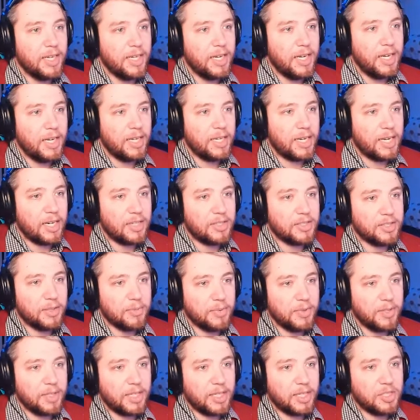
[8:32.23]
and not on
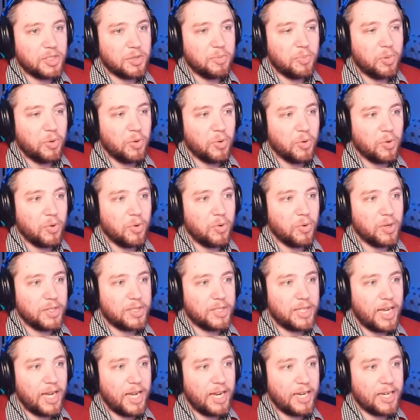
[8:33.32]
something like support or
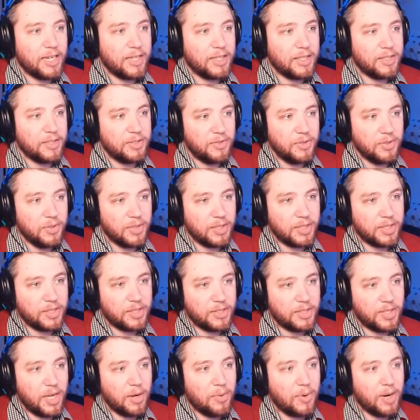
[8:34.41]
attack, because you look at
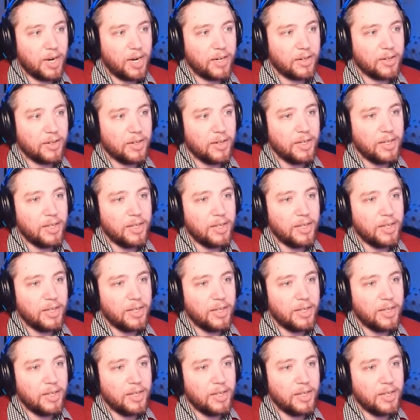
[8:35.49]
stay wider,